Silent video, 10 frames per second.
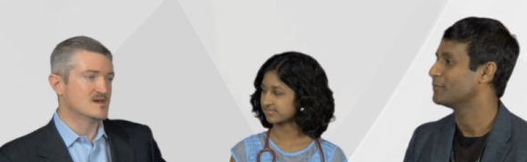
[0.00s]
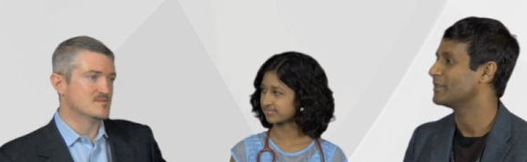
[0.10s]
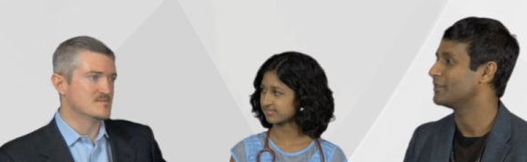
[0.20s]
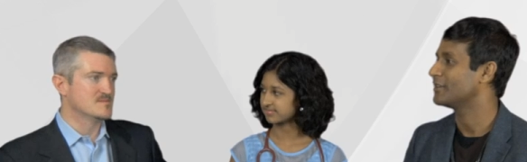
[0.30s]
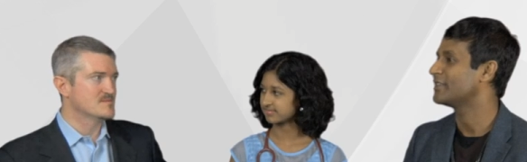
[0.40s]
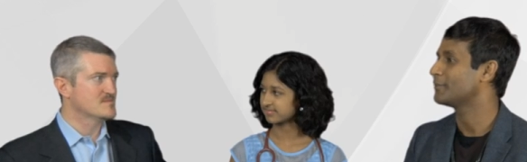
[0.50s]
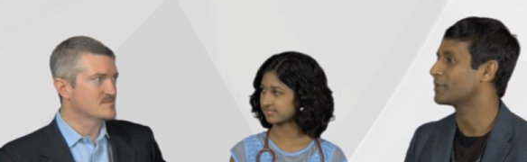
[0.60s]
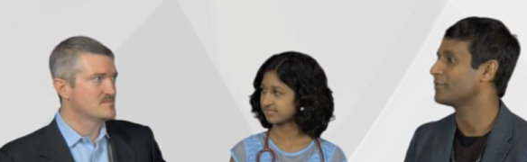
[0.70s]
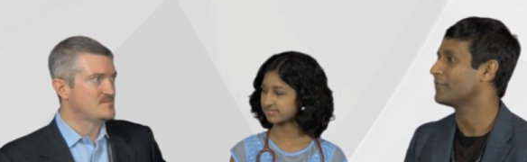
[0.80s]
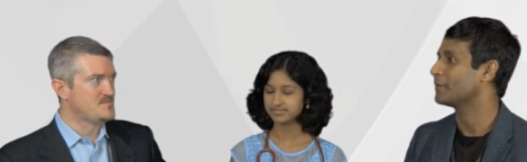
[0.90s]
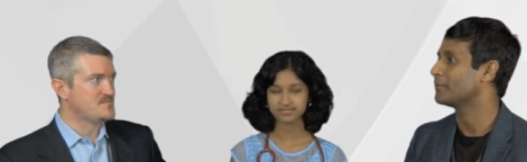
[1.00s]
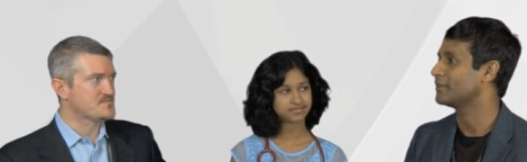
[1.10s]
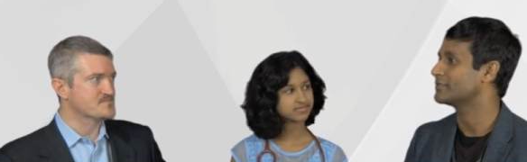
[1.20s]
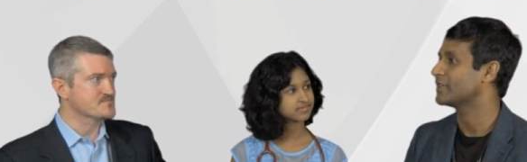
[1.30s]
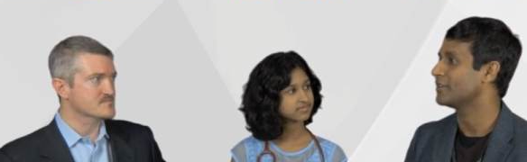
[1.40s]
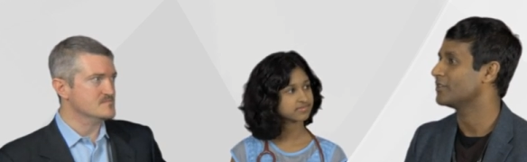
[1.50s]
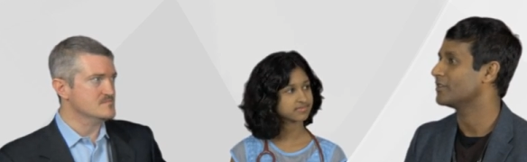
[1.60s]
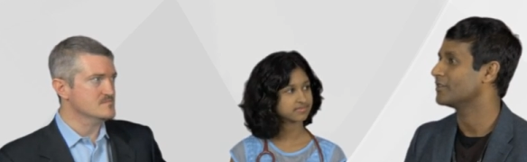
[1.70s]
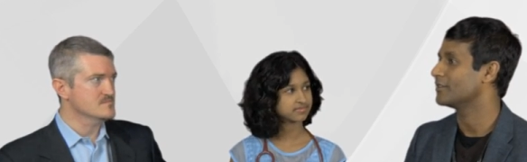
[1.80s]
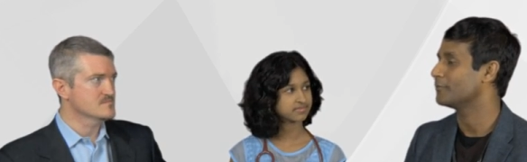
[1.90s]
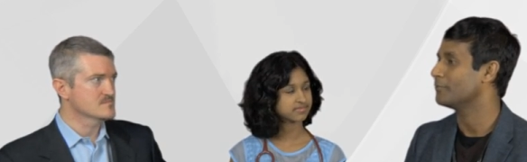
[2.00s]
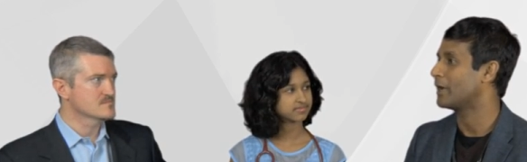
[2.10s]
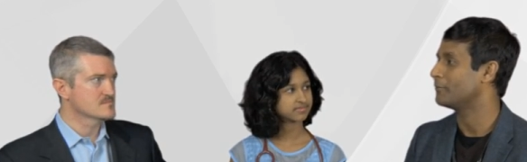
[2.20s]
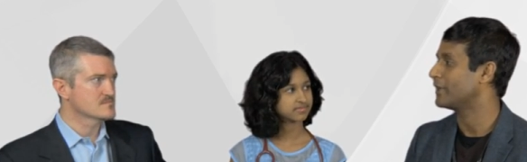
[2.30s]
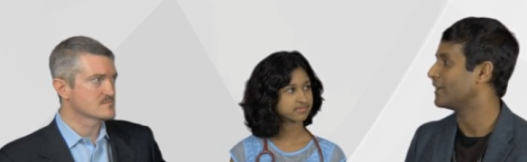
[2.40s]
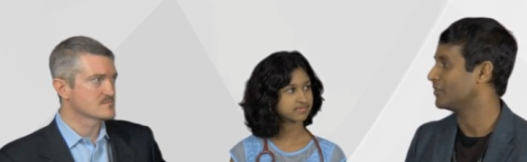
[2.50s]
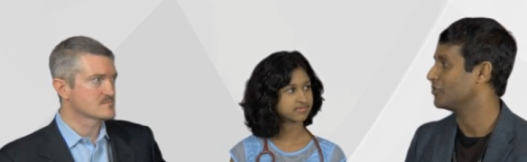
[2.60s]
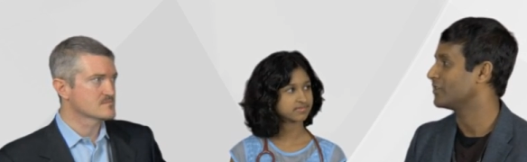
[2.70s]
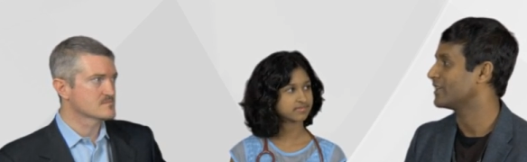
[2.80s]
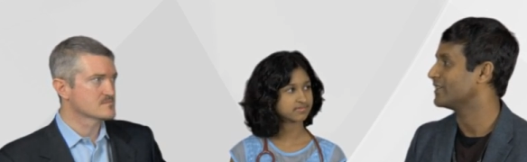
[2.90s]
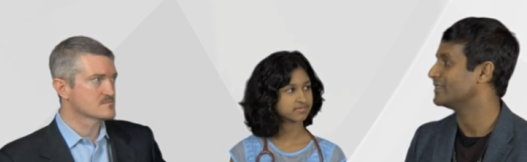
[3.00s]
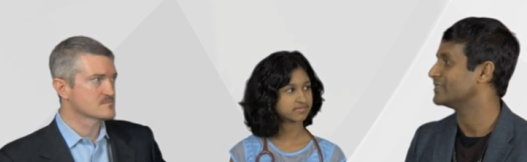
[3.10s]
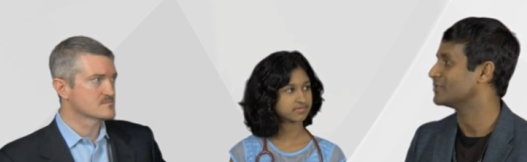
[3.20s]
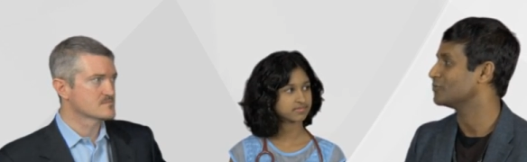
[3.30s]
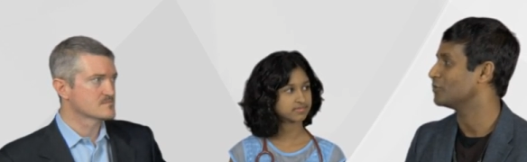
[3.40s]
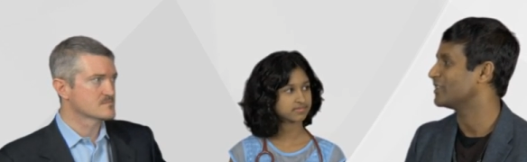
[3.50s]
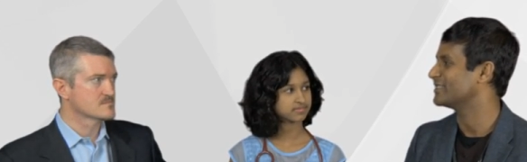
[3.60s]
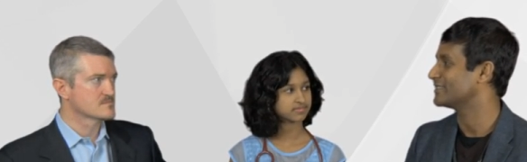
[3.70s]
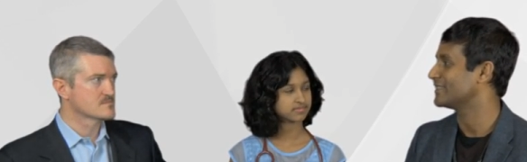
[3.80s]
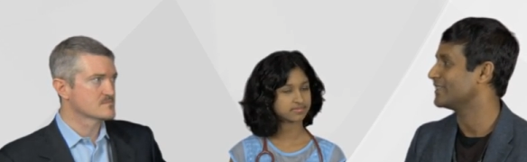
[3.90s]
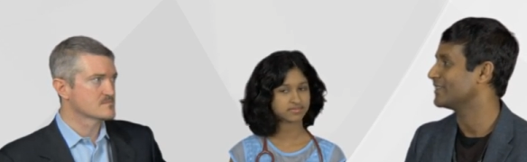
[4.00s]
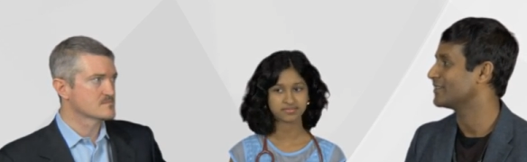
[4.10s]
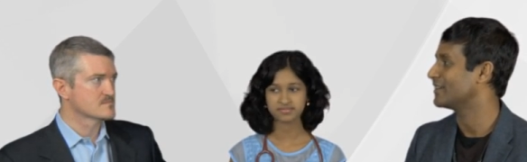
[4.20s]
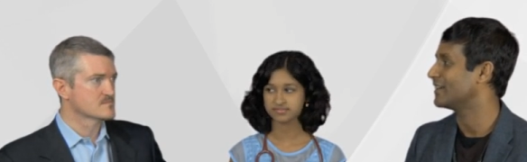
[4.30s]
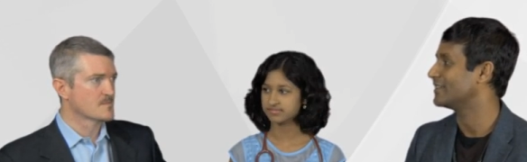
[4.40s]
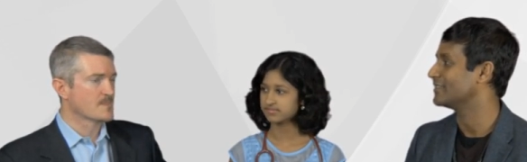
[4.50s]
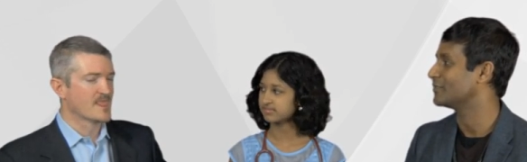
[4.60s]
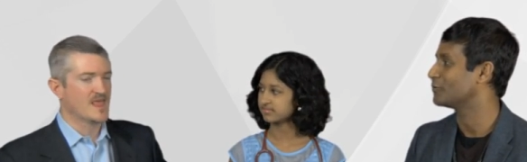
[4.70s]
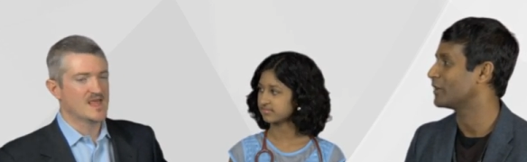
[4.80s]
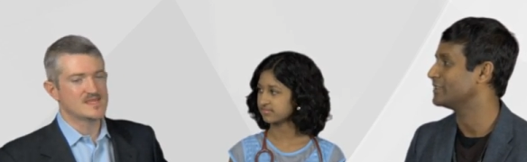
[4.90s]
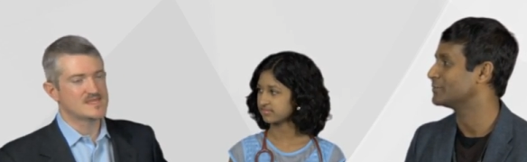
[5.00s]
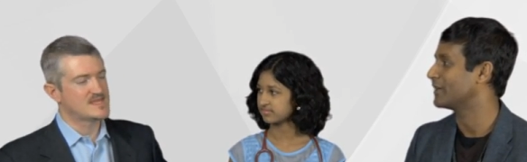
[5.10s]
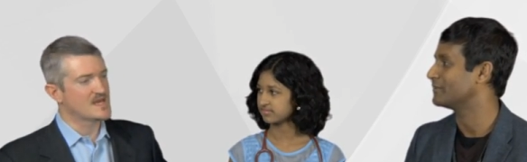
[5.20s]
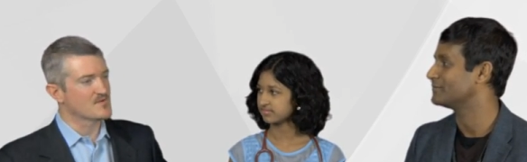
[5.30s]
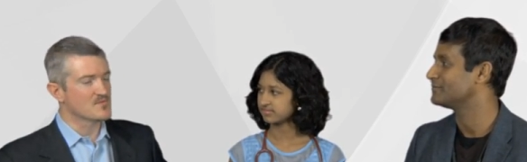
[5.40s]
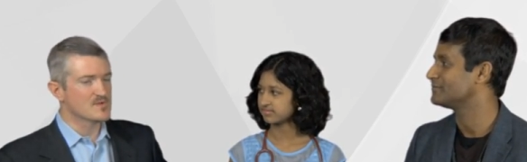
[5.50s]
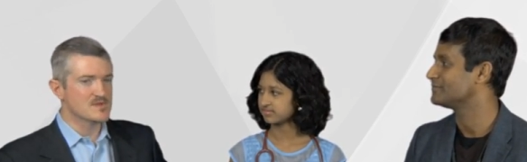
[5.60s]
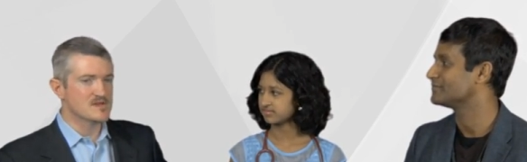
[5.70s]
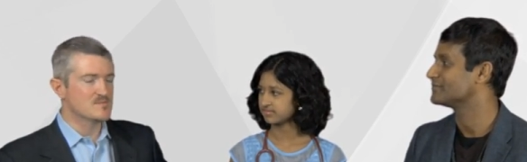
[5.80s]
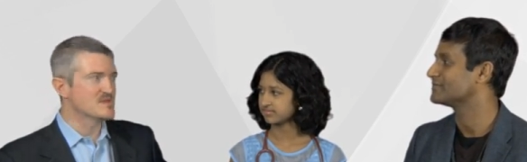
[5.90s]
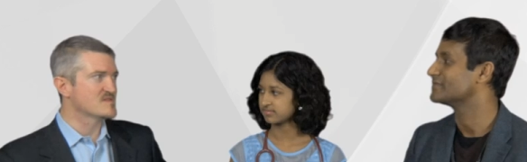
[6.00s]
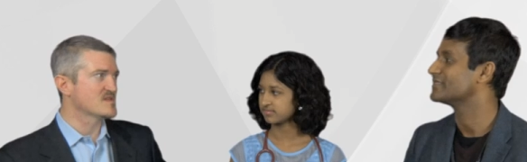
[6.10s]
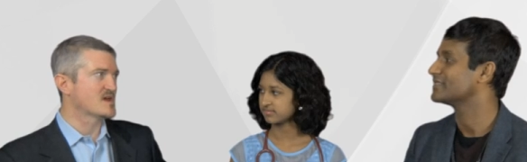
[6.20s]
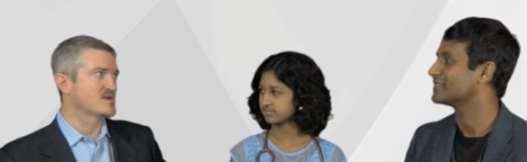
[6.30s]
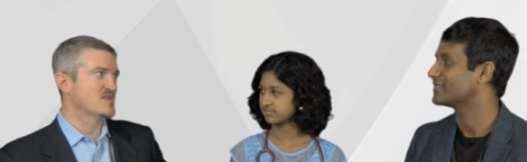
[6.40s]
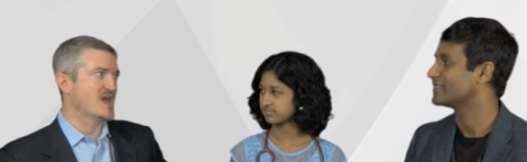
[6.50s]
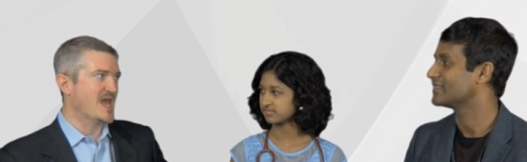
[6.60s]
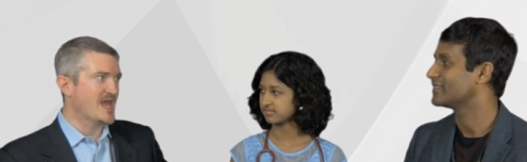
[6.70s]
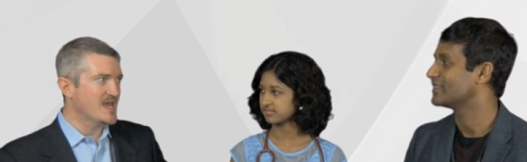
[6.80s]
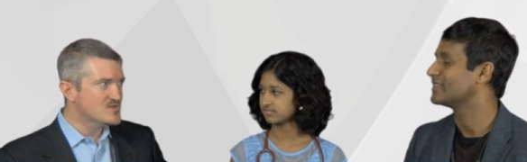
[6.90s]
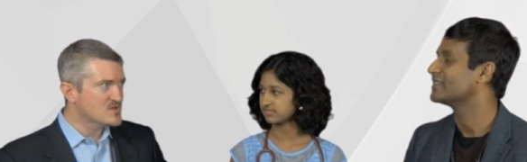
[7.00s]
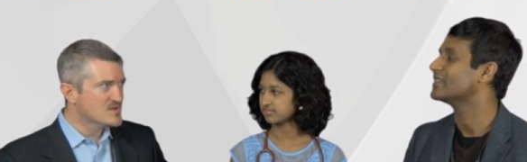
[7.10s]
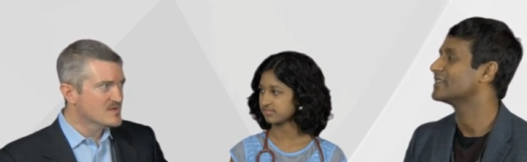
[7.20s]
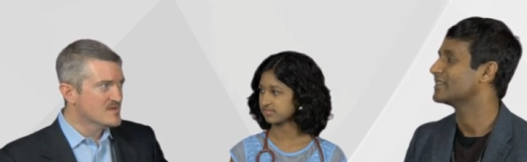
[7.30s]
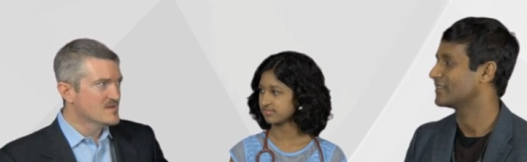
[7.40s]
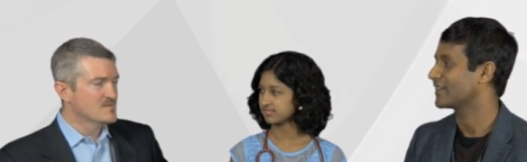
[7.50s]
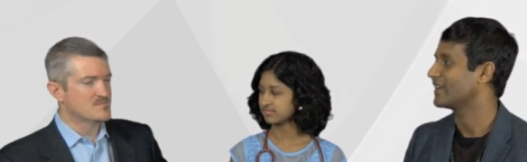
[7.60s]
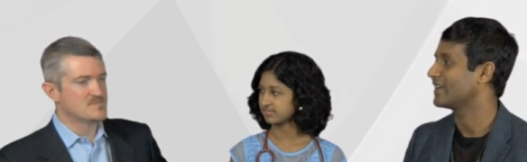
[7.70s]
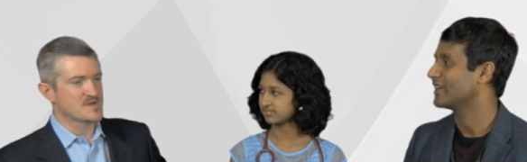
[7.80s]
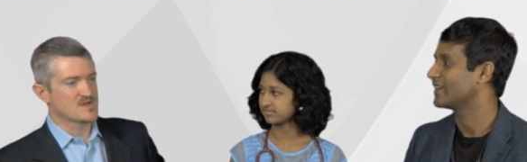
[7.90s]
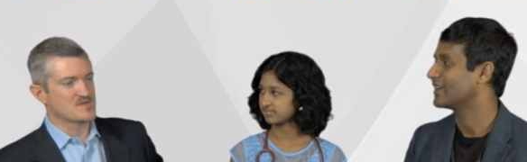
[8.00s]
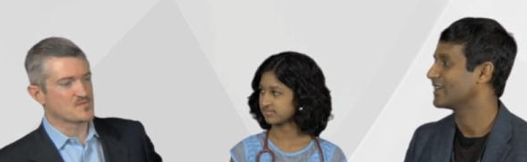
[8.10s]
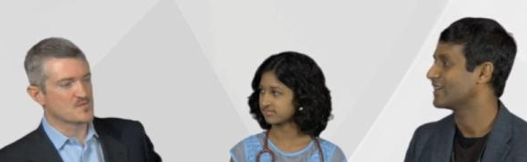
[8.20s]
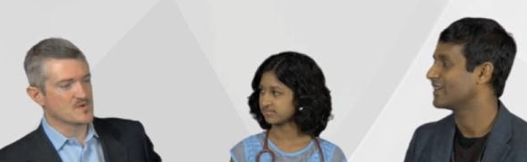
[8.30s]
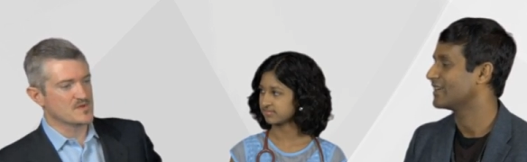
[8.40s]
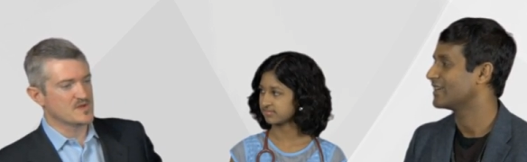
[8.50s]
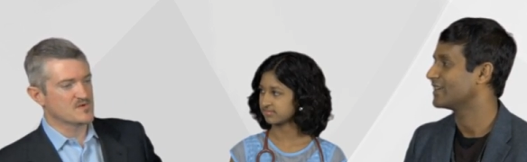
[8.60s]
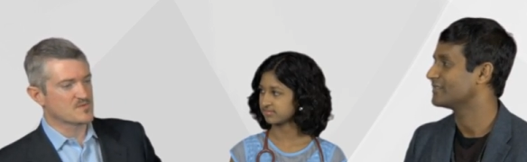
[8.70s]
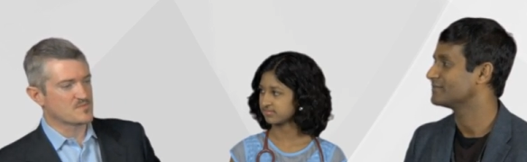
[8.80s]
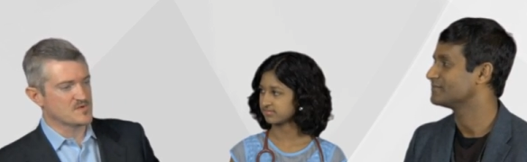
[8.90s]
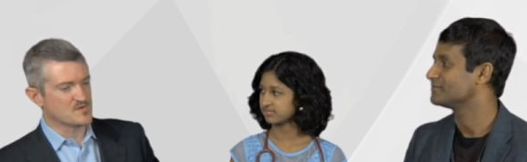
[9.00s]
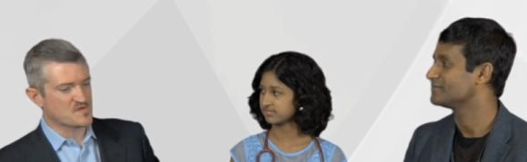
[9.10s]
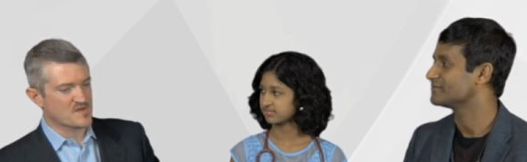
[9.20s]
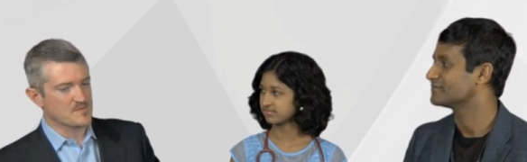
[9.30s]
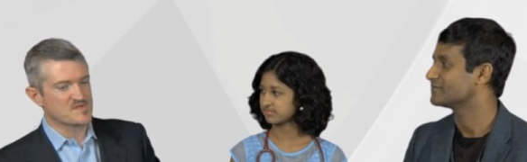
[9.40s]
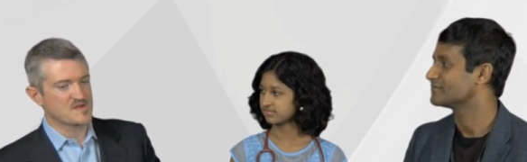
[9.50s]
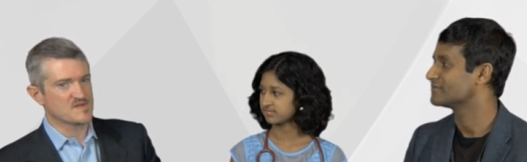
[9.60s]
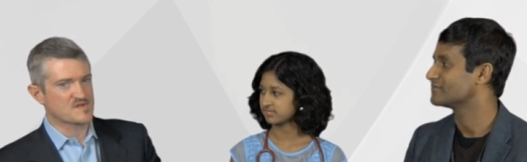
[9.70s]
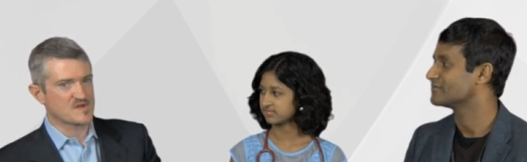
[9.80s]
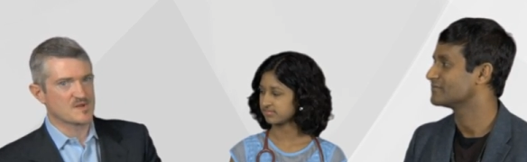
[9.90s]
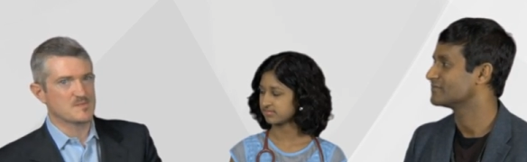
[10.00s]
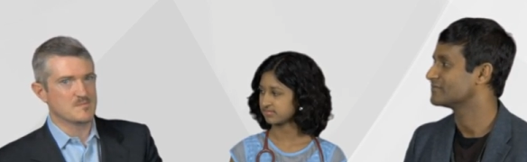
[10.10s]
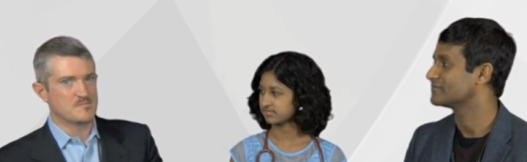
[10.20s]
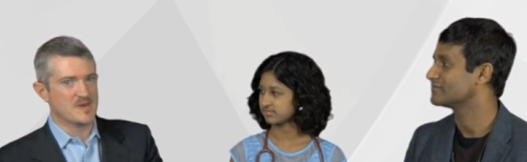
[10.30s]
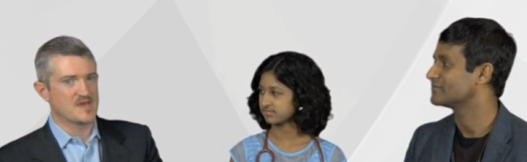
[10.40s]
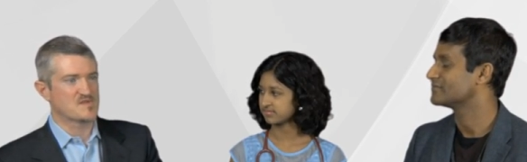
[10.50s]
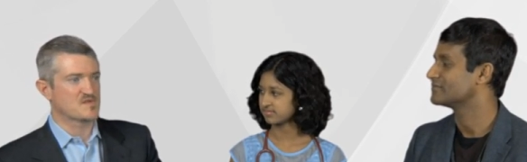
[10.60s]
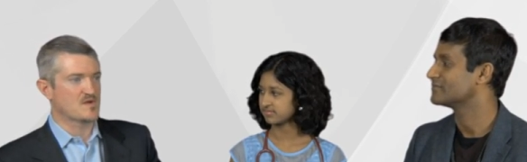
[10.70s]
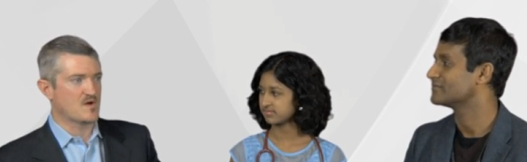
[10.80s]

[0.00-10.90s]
Speaker 1: um, a, a typical family, say mom, dad, and two kids, what is the uh, range about? That
Speaker 2: really depends a lot on the age. Okay. Because really, your your subsidy is going to be based